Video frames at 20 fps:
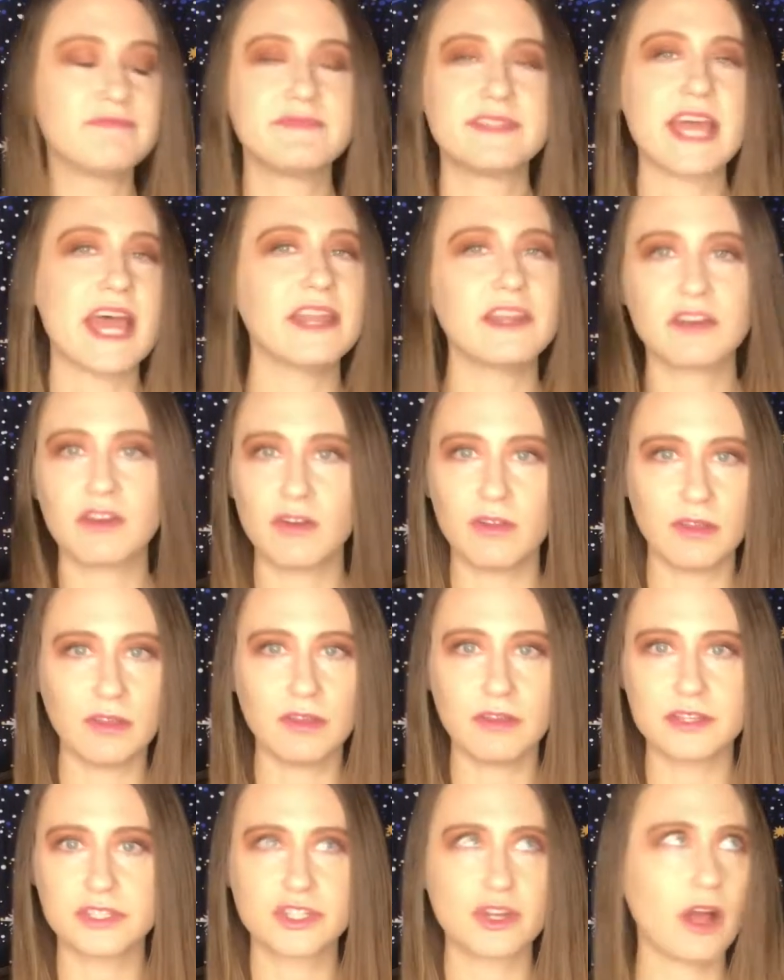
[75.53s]

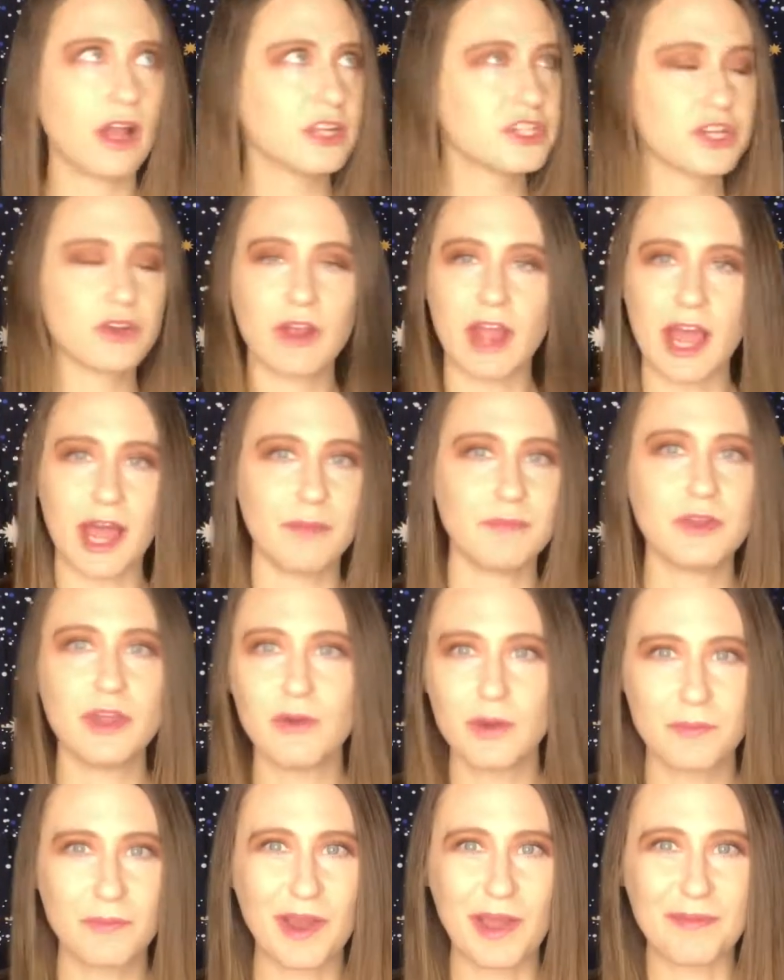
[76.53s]
technical astrology crap no
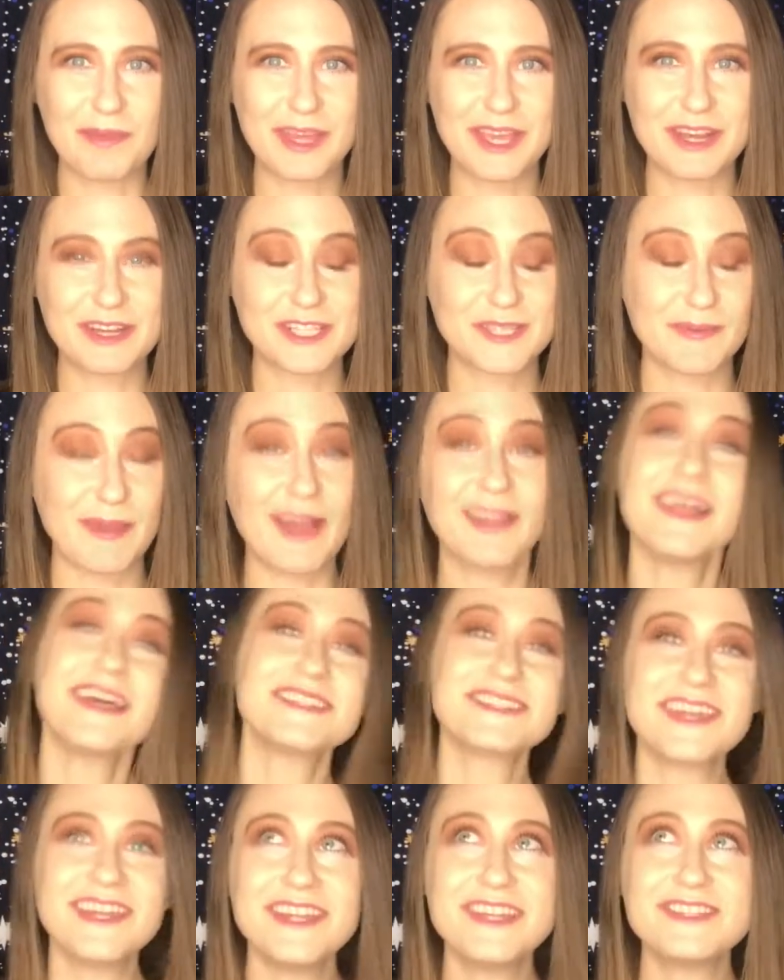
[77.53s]
one probably cares about.
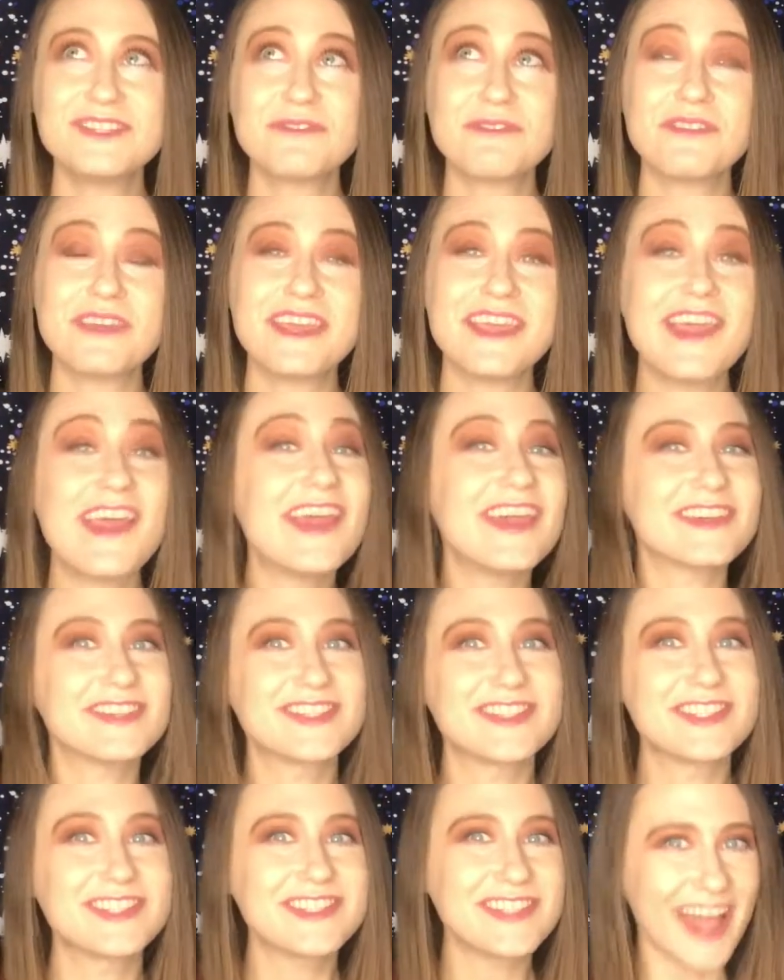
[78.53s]
Let's get into the
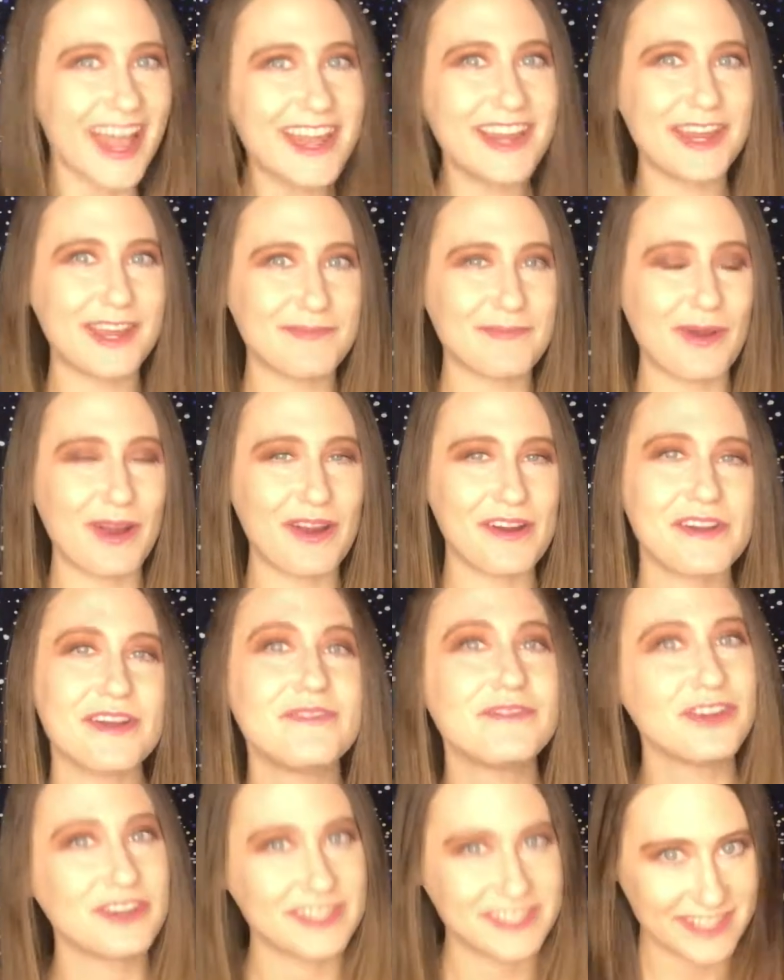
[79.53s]
exciting part
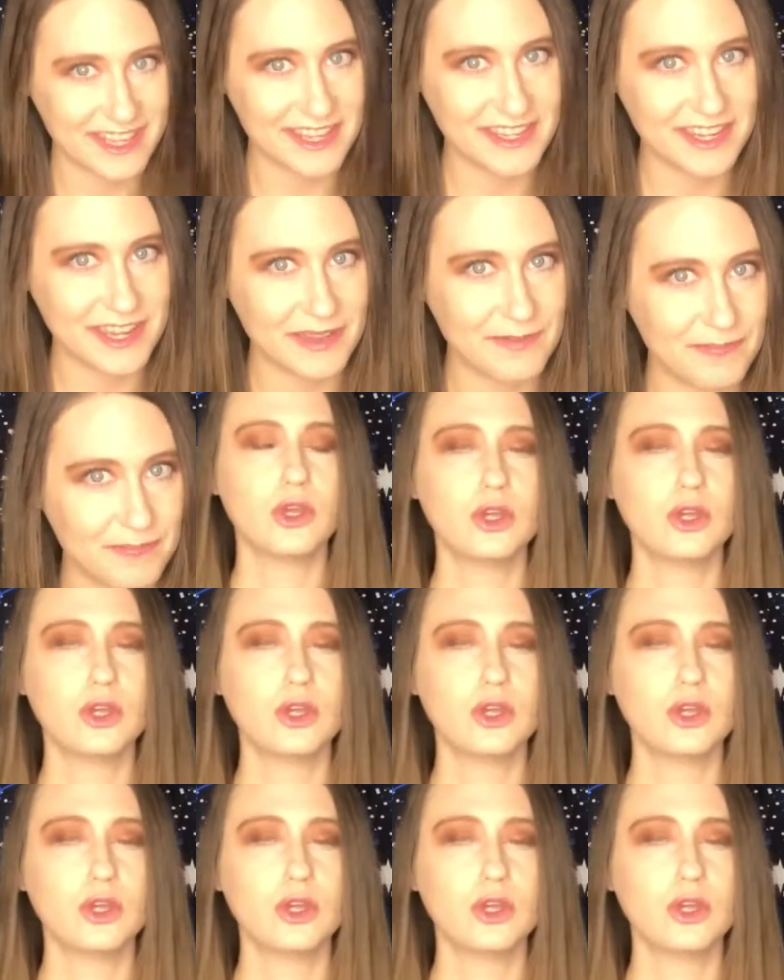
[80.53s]
of your ascendant.